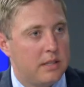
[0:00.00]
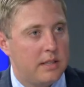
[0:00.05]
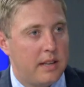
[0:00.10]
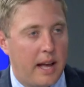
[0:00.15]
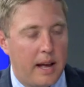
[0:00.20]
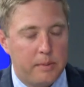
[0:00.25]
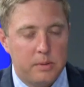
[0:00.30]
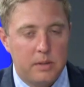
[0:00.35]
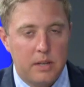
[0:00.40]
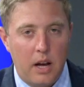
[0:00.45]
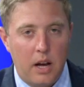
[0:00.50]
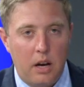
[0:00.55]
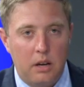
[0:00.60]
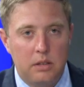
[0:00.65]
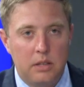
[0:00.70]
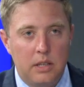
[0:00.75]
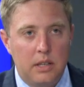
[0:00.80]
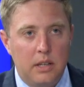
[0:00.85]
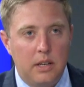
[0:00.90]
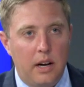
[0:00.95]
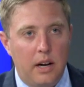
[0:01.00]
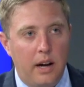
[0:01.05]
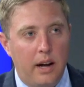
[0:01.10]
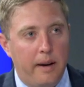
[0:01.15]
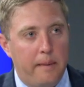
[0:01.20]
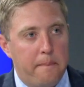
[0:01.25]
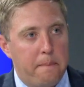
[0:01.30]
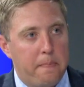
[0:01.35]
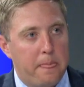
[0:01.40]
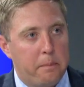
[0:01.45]
snaps out,
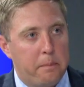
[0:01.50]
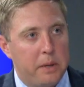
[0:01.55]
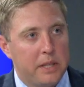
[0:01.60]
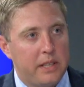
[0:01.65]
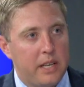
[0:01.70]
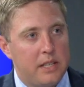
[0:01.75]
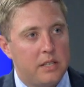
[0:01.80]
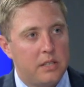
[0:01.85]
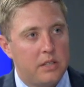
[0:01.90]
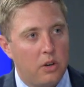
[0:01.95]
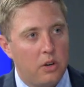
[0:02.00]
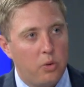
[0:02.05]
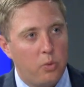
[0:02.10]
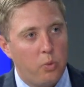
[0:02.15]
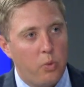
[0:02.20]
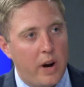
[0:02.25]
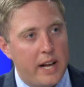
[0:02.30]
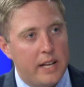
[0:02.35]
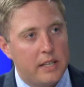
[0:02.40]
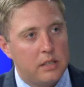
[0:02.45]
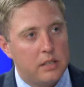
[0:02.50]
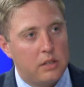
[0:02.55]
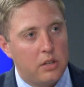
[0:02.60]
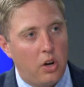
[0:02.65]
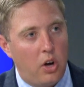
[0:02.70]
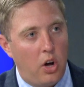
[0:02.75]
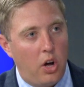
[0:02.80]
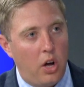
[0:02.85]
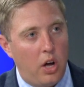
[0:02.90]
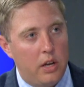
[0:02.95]
um, but they still rest
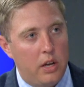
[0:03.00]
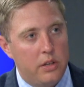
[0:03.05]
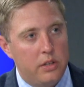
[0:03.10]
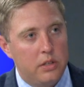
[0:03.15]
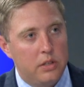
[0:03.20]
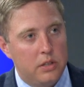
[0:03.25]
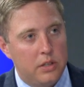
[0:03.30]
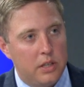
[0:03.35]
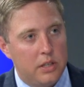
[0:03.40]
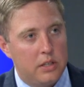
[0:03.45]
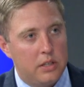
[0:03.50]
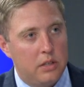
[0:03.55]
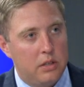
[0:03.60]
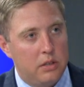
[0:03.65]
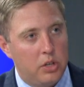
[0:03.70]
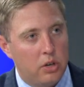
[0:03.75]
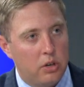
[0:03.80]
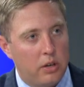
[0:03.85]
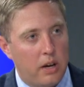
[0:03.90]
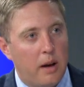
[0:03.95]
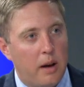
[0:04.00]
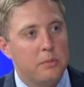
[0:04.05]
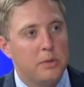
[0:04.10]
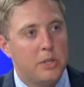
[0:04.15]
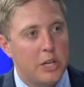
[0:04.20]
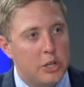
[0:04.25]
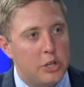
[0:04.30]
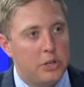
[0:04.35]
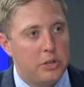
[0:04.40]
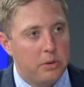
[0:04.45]
on the your gum
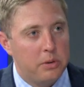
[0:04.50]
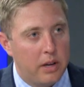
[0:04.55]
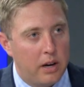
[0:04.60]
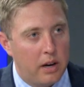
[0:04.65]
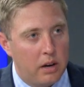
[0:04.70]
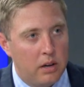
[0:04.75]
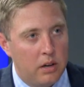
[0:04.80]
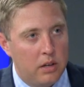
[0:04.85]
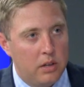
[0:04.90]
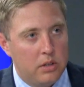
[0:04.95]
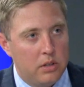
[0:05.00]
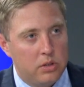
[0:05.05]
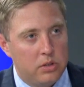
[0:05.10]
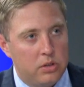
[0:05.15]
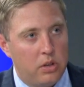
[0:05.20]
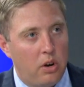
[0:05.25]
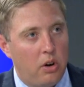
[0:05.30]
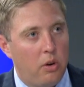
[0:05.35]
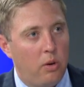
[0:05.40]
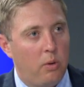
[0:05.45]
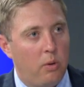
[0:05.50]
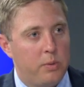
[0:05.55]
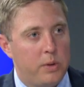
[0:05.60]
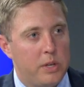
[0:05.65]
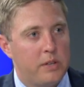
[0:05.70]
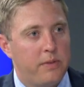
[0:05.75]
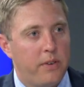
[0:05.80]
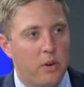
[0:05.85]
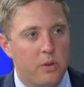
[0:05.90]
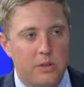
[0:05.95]
tissue there. So
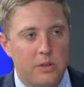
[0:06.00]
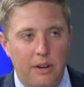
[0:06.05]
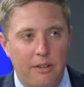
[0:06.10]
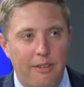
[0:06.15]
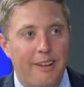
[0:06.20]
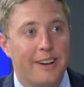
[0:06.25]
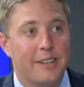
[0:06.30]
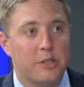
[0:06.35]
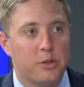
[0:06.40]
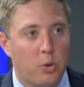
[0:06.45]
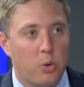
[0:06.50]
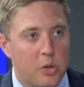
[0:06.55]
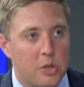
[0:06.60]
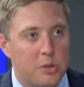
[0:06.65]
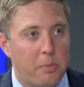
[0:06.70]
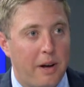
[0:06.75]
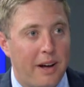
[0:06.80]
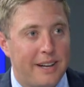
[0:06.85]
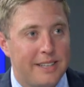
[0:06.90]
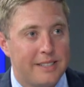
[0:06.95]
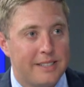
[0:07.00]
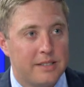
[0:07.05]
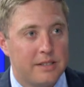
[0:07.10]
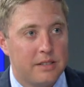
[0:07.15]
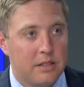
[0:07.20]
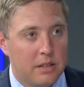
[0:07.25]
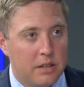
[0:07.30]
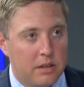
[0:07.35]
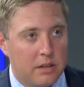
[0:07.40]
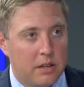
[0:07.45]
these folks get a lot of sore
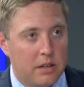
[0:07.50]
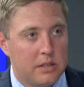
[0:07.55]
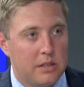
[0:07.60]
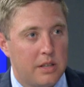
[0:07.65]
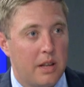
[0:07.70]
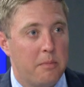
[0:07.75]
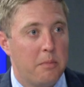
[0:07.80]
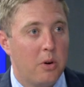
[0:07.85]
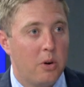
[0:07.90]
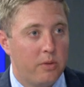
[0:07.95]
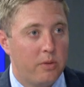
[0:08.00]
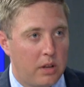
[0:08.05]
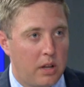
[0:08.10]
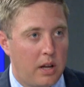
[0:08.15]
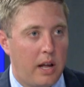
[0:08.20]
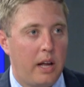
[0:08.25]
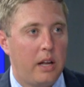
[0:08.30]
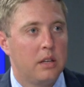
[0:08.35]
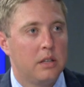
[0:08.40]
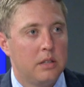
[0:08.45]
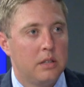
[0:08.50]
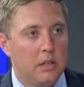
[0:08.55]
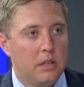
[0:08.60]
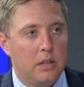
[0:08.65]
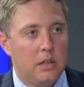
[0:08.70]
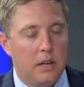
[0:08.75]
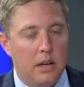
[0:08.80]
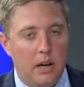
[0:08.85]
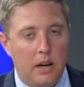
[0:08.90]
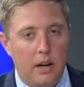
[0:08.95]
spots because they okay. move a lot.
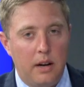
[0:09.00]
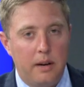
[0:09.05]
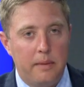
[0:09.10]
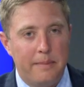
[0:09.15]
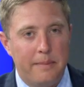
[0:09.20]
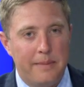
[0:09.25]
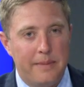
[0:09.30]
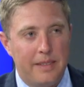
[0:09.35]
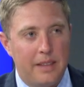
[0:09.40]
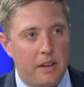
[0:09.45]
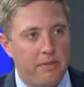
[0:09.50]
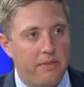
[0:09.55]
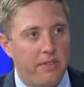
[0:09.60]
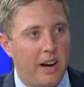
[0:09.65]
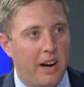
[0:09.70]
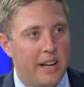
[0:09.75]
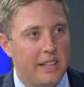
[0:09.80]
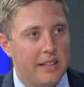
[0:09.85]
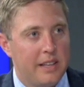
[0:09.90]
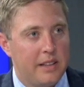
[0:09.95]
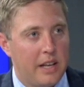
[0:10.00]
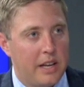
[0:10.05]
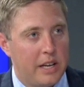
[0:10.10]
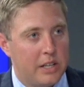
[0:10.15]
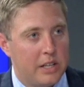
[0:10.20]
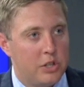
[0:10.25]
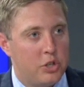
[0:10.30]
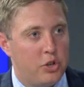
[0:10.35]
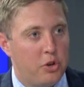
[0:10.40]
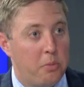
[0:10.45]
Um, they find that they
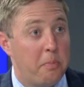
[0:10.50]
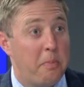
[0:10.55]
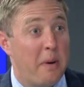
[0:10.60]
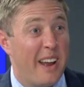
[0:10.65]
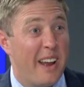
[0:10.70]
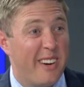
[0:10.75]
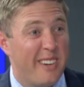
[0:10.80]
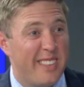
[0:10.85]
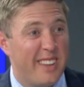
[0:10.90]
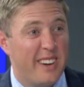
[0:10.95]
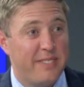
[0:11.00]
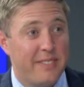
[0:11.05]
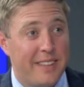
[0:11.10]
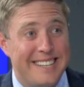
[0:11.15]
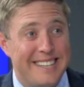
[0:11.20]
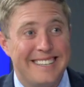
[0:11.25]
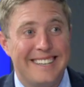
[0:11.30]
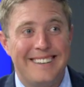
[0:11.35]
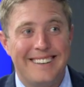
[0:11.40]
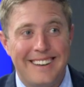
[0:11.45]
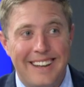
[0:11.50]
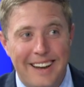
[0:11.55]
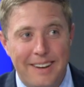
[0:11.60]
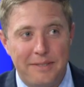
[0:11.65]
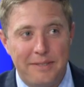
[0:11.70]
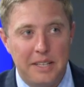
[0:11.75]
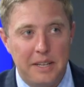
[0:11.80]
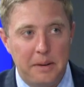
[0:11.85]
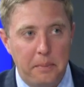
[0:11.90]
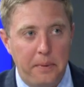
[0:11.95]
can chew better than if they didn't
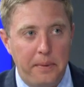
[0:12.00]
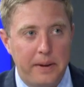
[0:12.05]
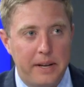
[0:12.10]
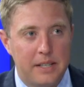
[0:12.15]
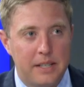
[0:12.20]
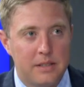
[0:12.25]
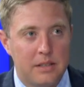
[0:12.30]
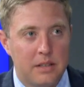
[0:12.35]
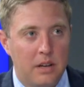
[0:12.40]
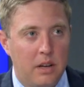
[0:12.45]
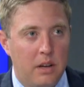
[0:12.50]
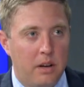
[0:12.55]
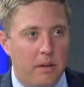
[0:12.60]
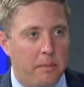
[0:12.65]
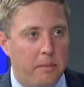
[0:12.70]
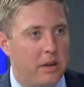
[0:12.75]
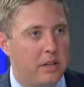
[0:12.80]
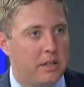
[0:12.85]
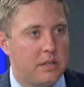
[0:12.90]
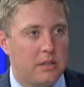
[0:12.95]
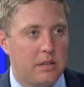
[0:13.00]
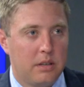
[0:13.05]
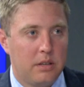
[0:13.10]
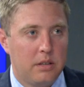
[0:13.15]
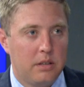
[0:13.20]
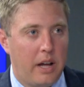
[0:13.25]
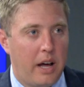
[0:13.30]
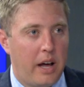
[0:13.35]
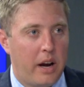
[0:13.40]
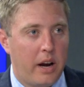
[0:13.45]
have the implants, but it's
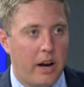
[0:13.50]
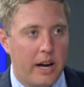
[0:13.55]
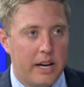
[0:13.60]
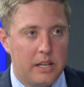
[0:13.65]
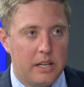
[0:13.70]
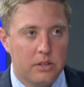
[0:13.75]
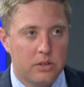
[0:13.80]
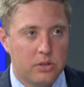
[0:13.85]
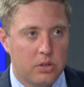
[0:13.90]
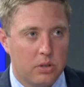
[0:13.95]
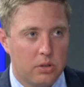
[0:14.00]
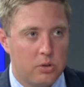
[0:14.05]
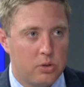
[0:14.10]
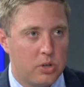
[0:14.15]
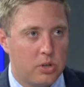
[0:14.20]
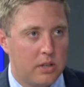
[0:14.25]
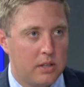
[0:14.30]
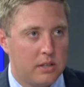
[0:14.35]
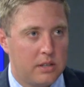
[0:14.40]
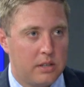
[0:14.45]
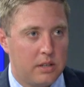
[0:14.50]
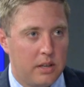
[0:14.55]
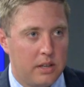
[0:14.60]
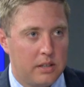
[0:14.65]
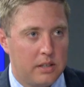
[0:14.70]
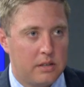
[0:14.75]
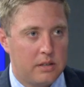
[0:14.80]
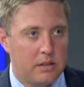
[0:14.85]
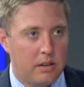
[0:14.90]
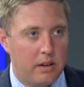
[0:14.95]
still not an ideal solution. It's
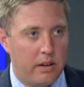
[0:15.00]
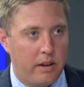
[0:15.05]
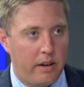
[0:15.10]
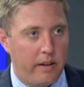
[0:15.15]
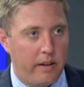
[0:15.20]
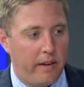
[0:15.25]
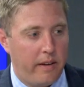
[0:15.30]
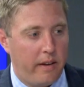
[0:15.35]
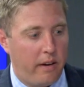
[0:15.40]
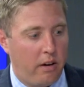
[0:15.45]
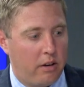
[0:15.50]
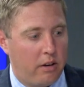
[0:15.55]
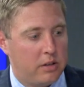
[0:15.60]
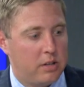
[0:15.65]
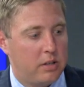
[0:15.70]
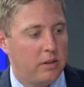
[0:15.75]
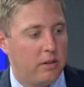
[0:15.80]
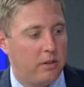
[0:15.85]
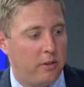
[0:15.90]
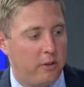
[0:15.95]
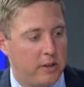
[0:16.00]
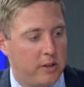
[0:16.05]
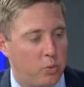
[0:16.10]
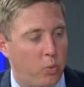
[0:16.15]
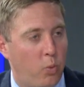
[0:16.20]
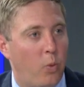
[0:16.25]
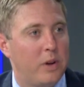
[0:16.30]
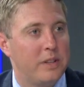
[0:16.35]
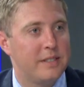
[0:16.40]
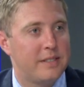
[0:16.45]
it's our it's
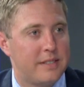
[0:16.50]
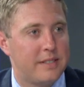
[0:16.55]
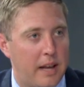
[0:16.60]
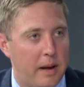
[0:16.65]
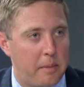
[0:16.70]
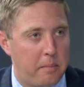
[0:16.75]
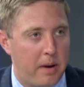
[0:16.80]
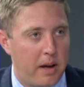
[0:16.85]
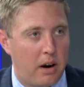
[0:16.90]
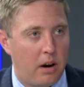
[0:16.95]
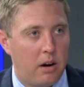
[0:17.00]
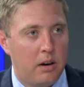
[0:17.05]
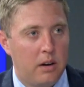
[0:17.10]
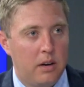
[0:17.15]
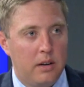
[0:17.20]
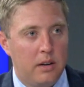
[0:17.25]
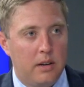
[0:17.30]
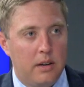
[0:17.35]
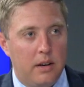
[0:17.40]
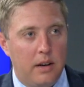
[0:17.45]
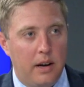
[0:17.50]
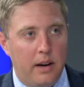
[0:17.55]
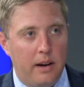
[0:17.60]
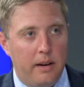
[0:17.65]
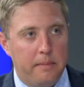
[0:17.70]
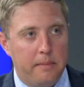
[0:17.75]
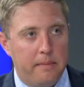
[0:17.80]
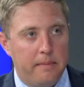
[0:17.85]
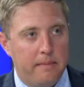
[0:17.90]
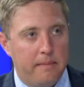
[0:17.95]
one step better
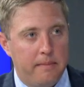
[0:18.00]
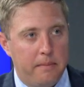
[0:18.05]
um,